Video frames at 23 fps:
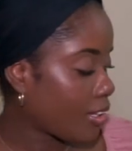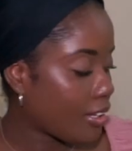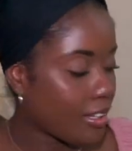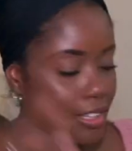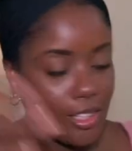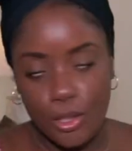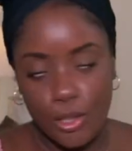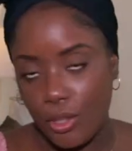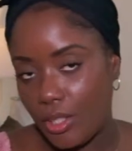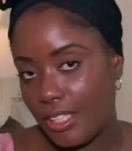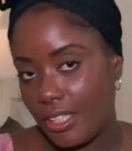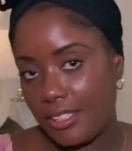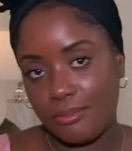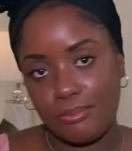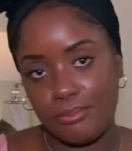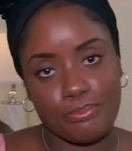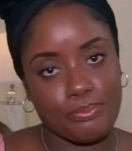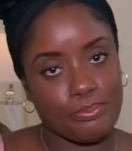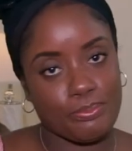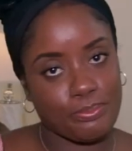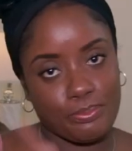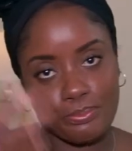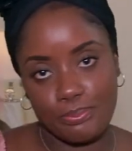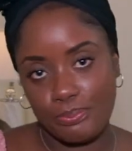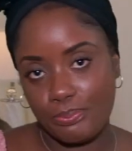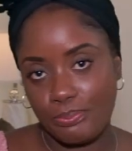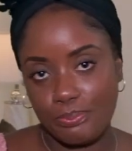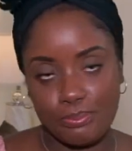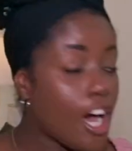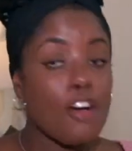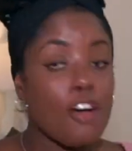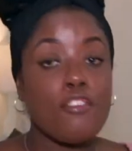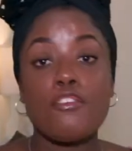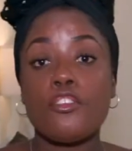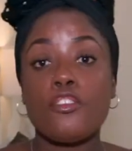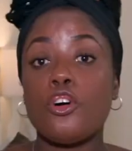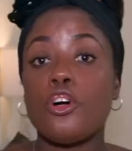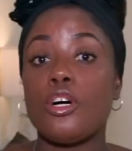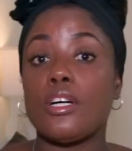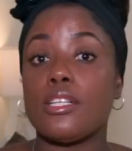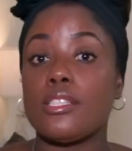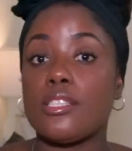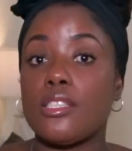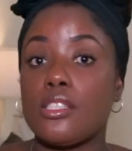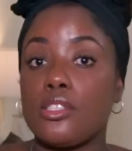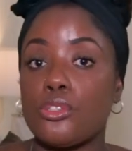Yo. Of
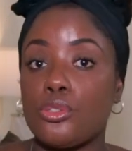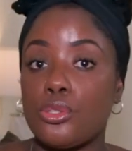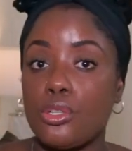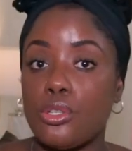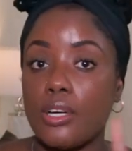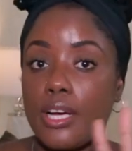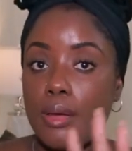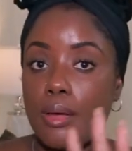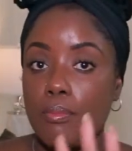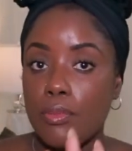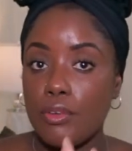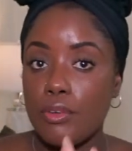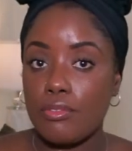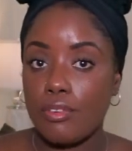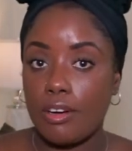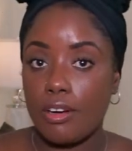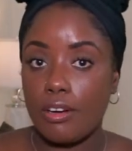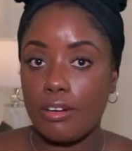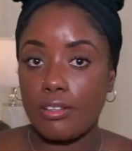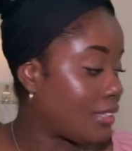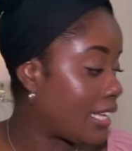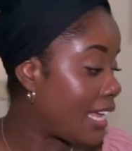course, don't get me wrong.